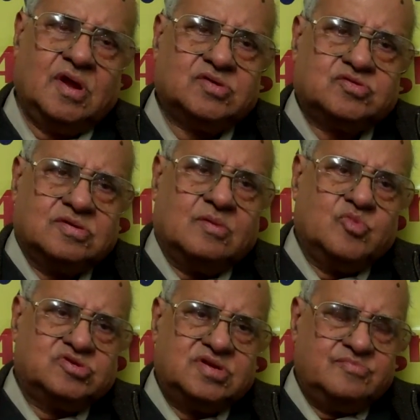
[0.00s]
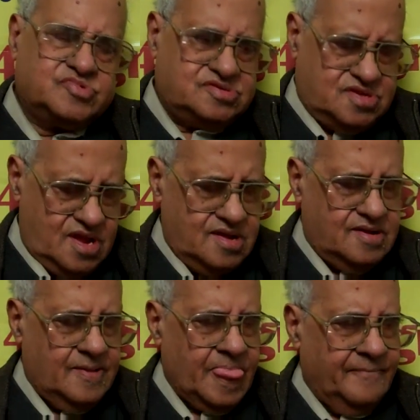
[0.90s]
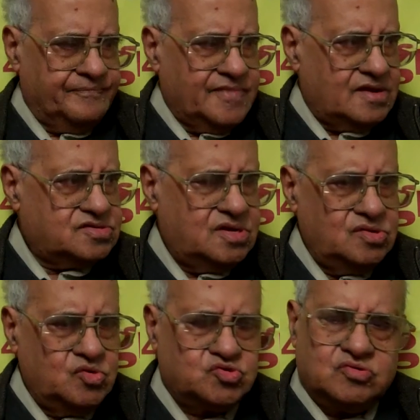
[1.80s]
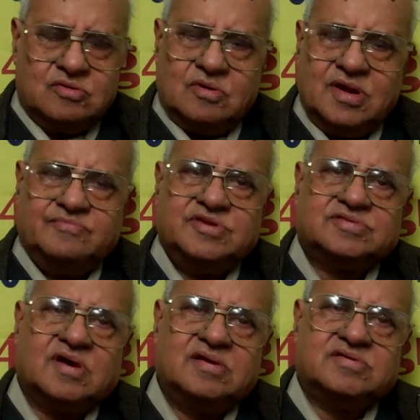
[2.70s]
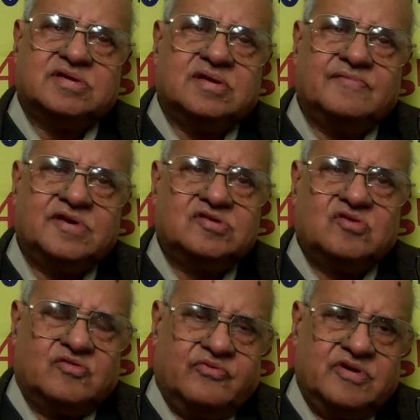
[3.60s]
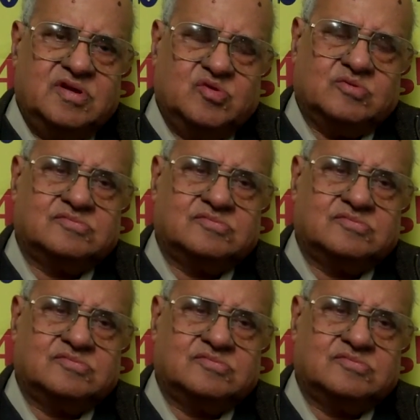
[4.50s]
So the Muslims think that Hindus should leave this country, which is not for you.